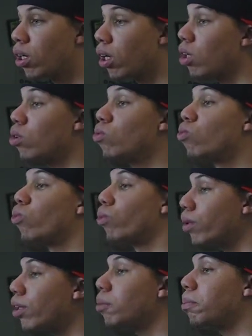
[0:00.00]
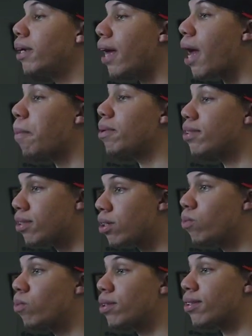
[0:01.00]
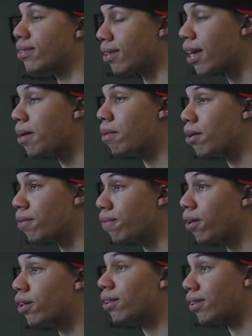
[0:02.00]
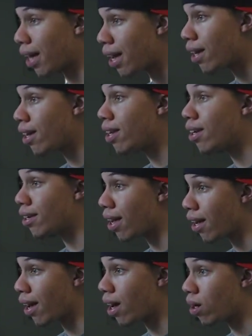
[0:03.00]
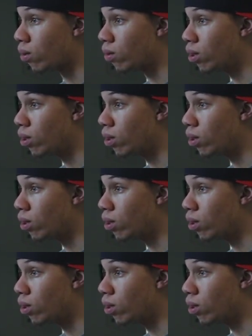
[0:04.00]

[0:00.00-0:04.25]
Can you really be happy sitting with the same motherfucker day in and day out?